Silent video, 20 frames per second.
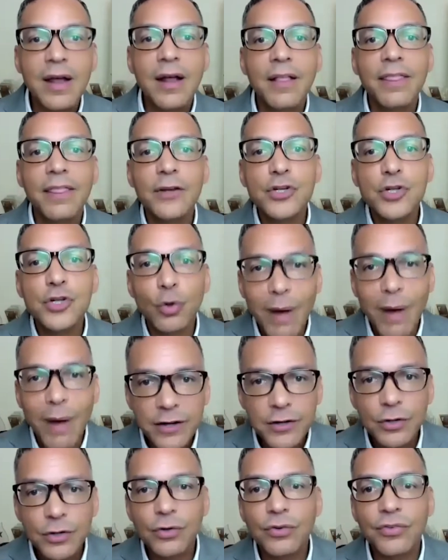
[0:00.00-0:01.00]
the
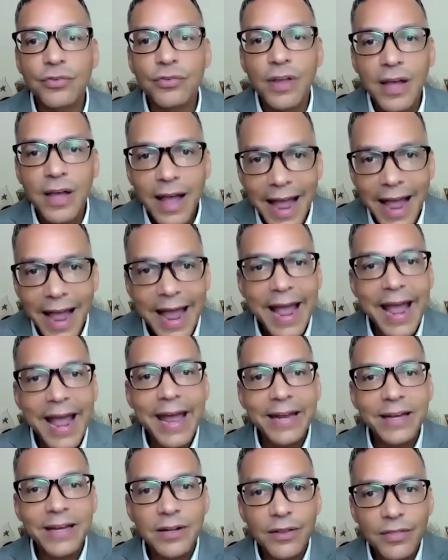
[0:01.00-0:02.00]
directors
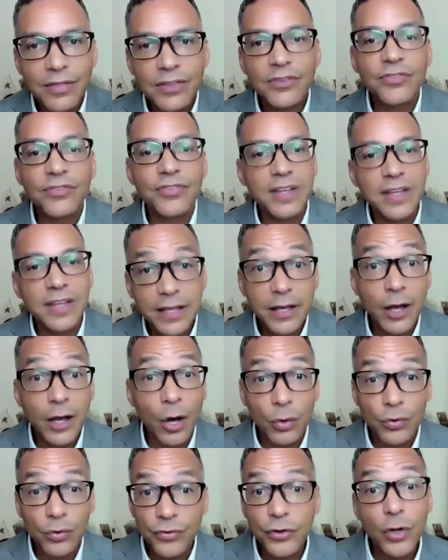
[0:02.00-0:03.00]
and the
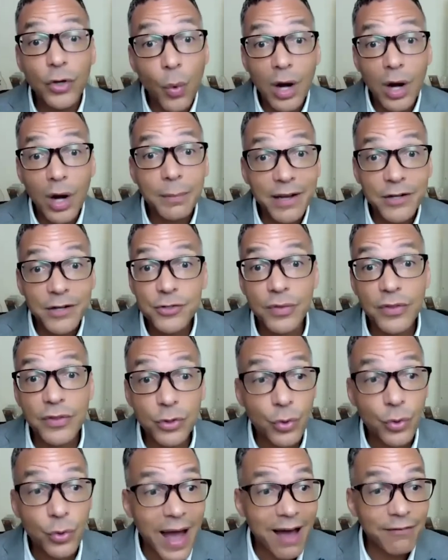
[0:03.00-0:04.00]
CEO. So you'll want to make sure that
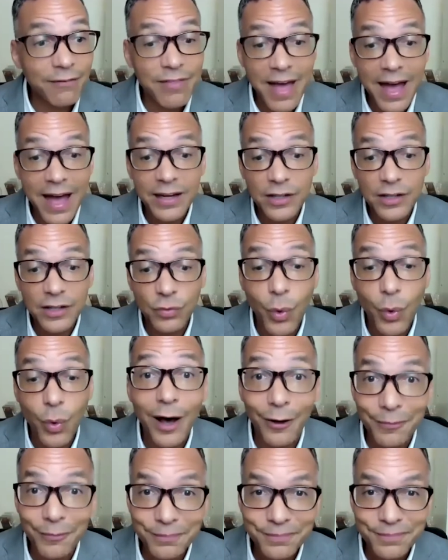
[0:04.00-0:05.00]
you have that as well.